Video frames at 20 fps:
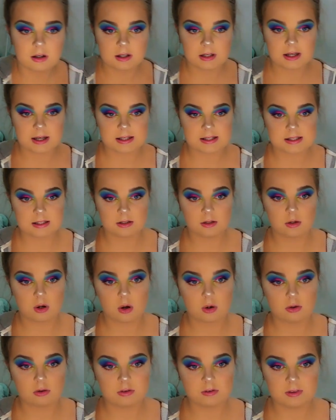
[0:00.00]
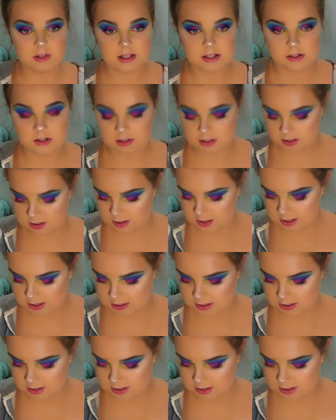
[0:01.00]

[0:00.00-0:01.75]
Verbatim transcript: It has gold reflection in it.